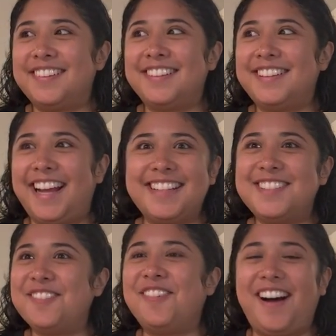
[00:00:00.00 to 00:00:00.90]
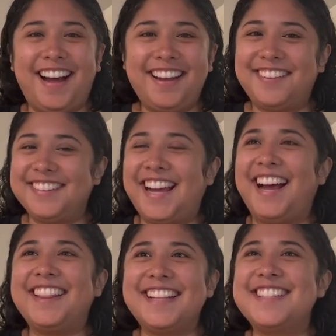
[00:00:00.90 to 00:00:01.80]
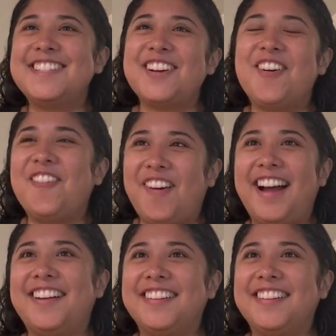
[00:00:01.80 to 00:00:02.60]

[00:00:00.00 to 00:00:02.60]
That's wild. That's so wild.